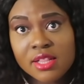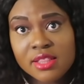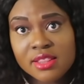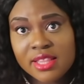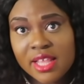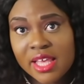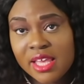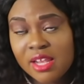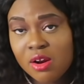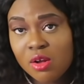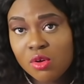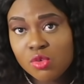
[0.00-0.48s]

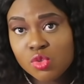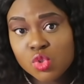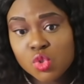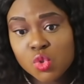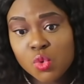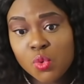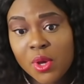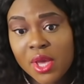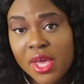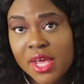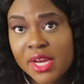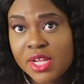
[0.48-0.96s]
They don't
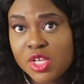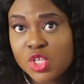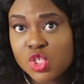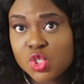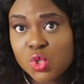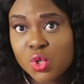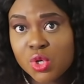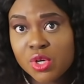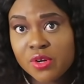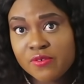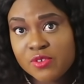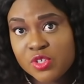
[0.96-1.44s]
do any
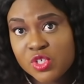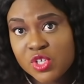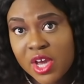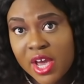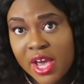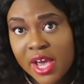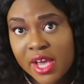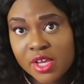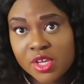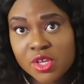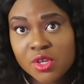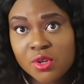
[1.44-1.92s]
sort of
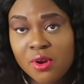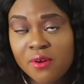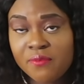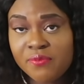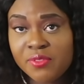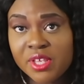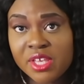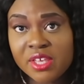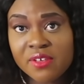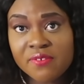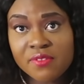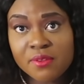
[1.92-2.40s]
check. You don't
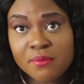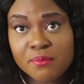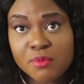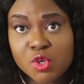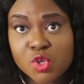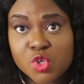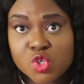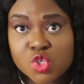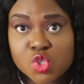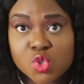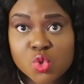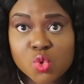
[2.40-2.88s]
have to give them
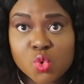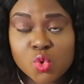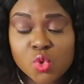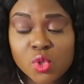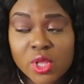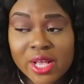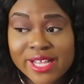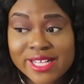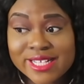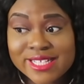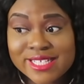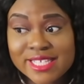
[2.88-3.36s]
your school
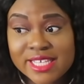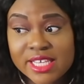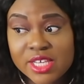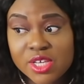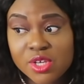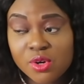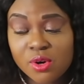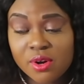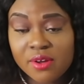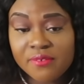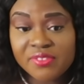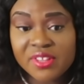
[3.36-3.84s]
ID.
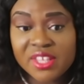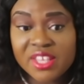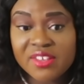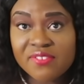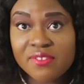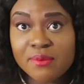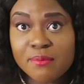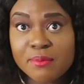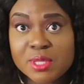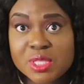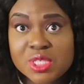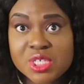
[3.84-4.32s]
You don't have to
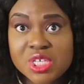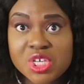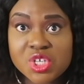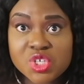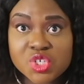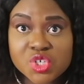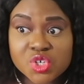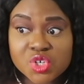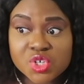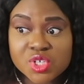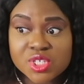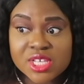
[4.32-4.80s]
give them a
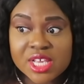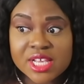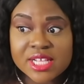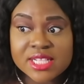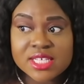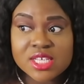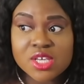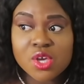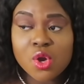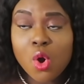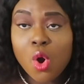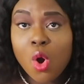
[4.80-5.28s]
teacher's
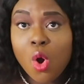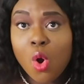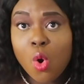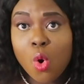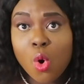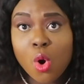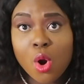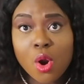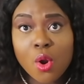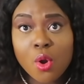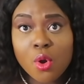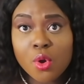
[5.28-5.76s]
ID
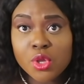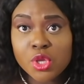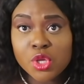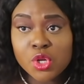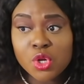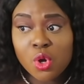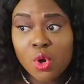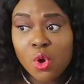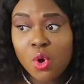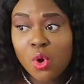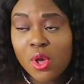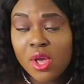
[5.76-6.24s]
or, you
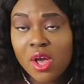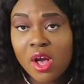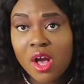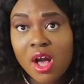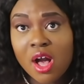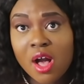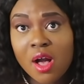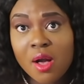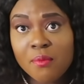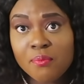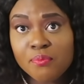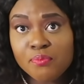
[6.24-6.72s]
know,
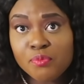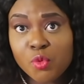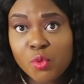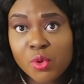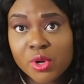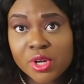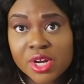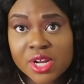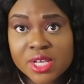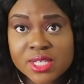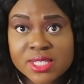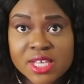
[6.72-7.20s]

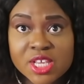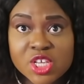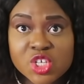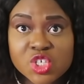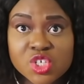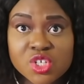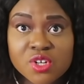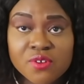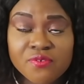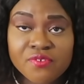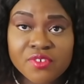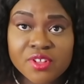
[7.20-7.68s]

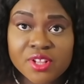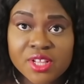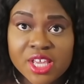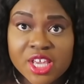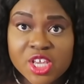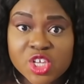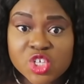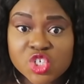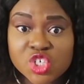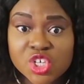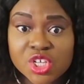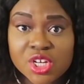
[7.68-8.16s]
organization
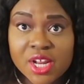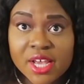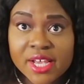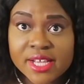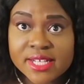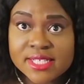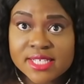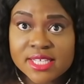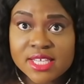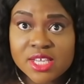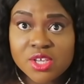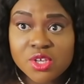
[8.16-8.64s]
affiliation
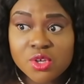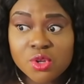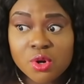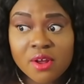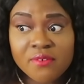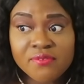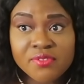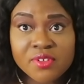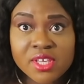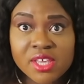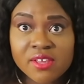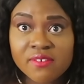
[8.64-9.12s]
ID. You
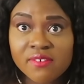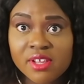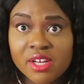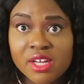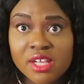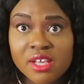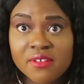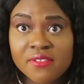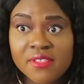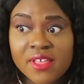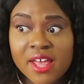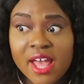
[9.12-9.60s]
don't have to give
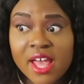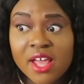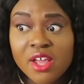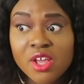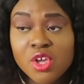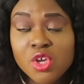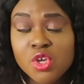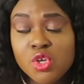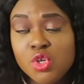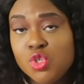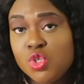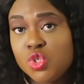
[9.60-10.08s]
any of that.
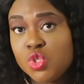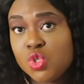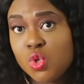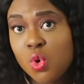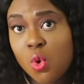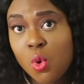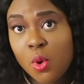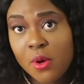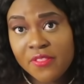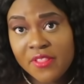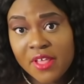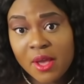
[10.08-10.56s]
You just
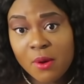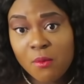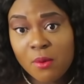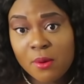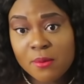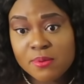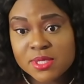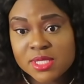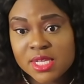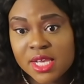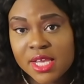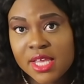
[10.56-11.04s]
go on that
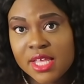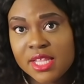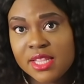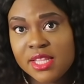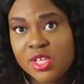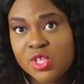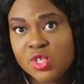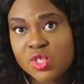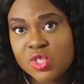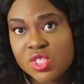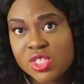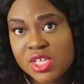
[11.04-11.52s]
website and
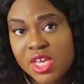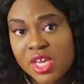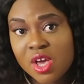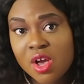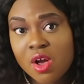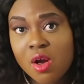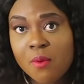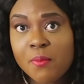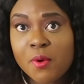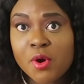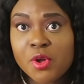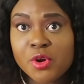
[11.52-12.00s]
they just take a
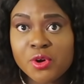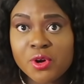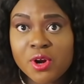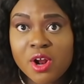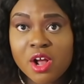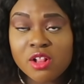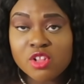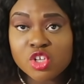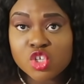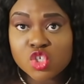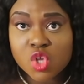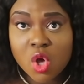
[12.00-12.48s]
couple
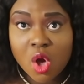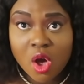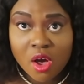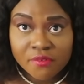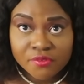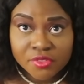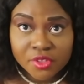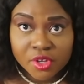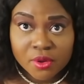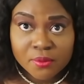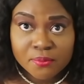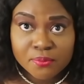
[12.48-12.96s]
$100
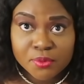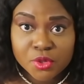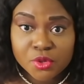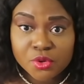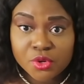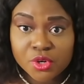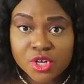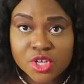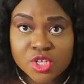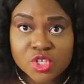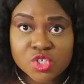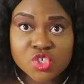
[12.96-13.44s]
off the
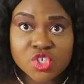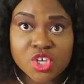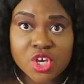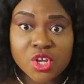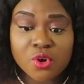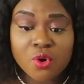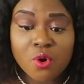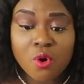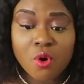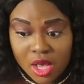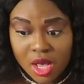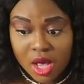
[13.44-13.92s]
computer in
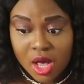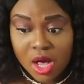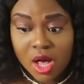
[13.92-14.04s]
general.